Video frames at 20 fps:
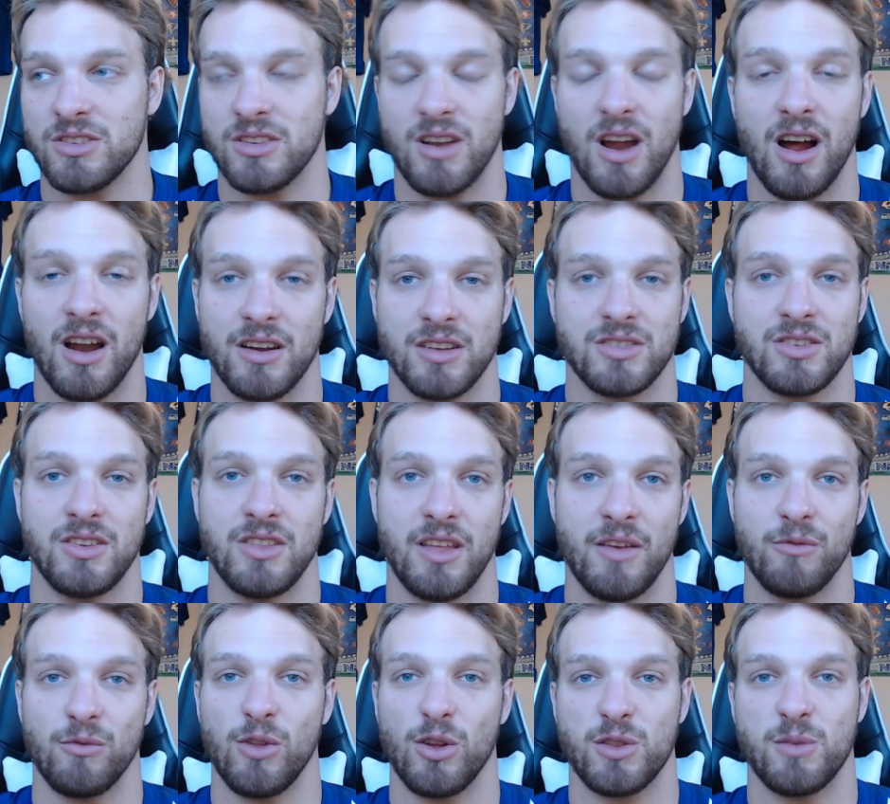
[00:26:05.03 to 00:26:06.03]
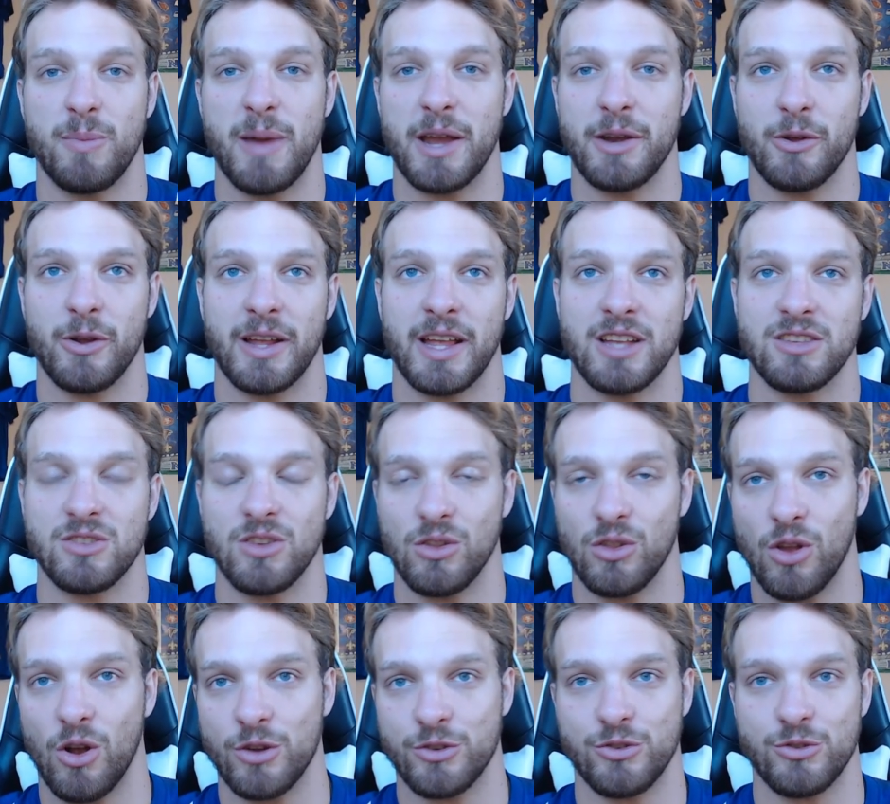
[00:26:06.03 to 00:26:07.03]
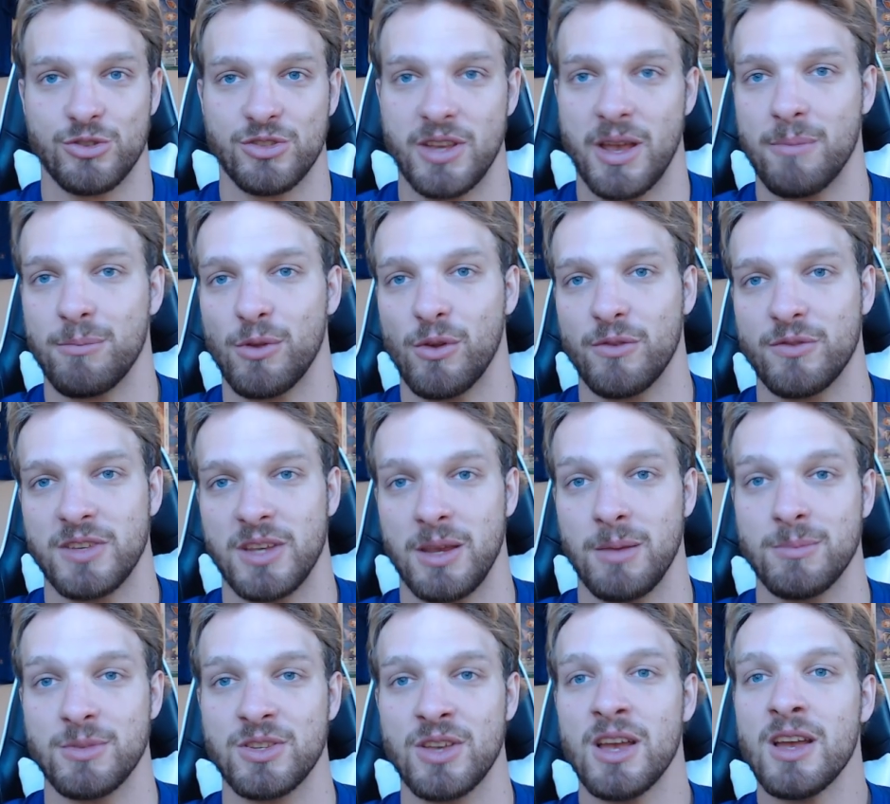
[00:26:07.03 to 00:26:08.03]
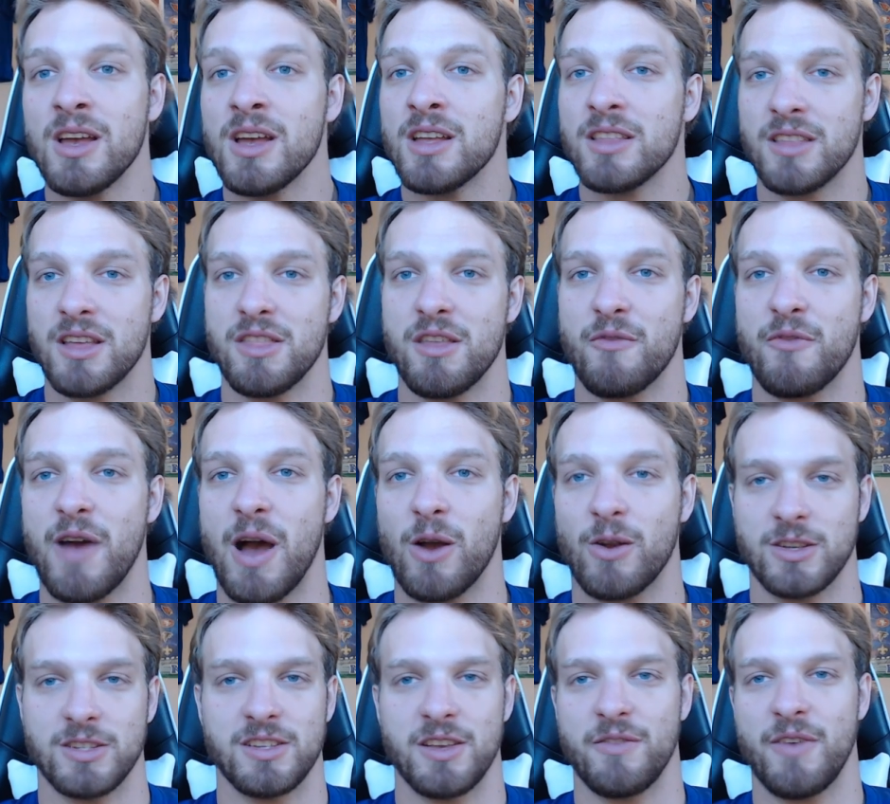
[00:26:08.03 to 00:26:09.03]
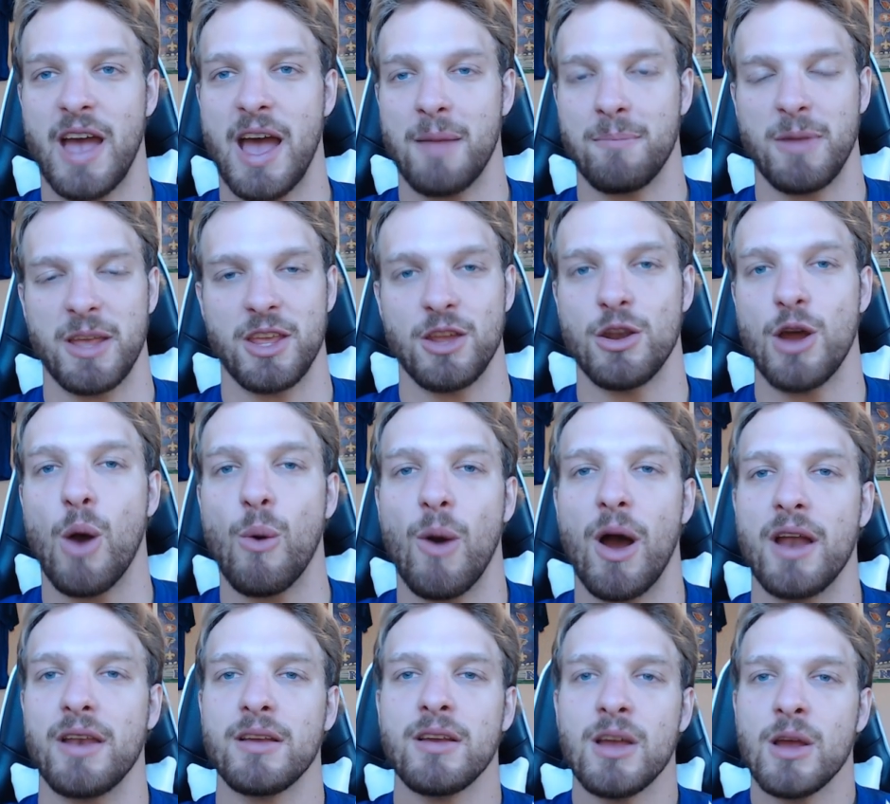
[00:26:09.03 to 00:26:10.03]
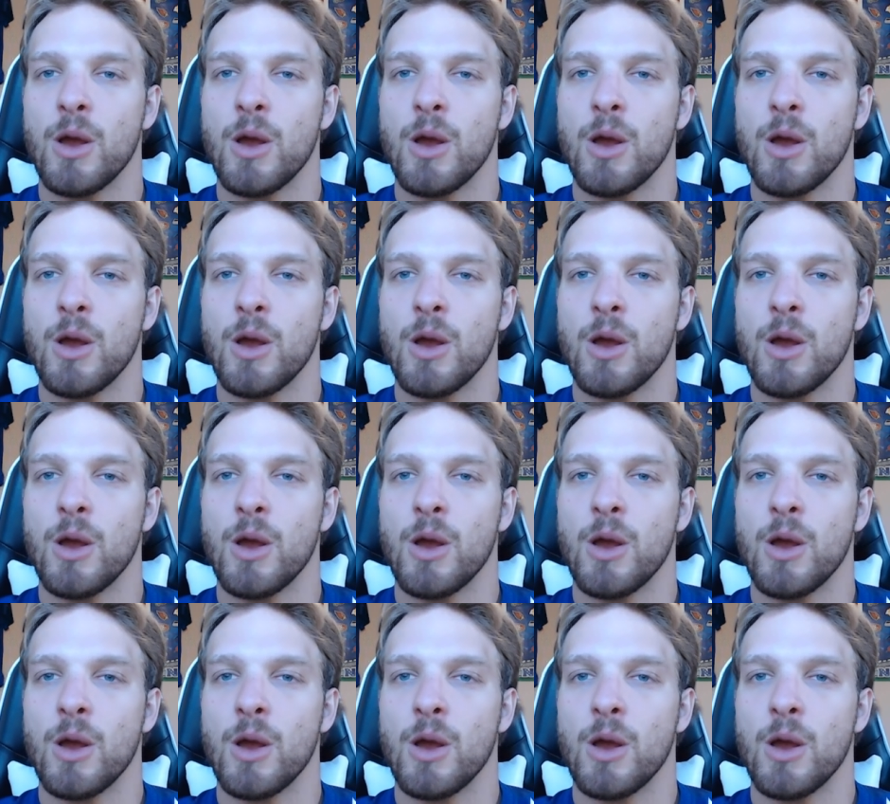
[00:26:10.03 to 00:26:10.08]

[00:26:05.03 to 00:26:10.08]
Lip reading: And honestly, they've looked better against a larger sample of teams than the Falcons have had. But you know what?